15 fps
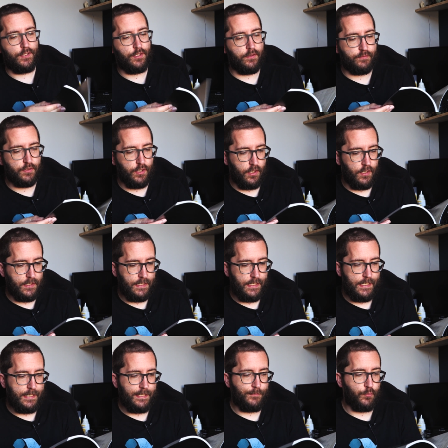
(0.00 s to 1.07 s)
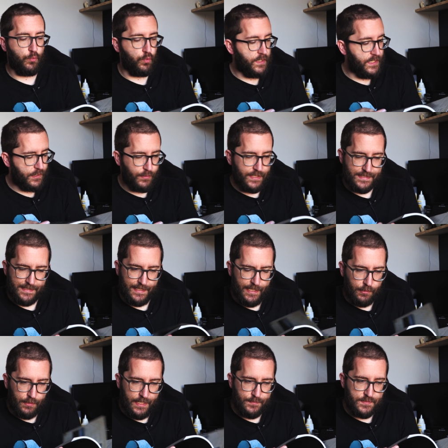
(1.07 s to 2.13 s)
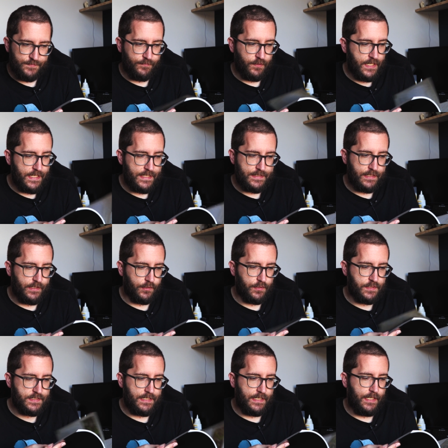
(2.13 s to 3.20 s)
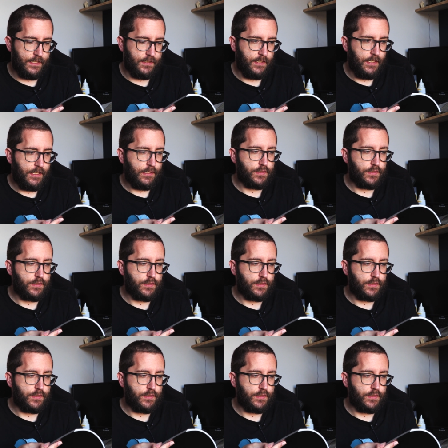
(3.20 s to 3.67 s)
You've got really great diagrams, very easy to understand.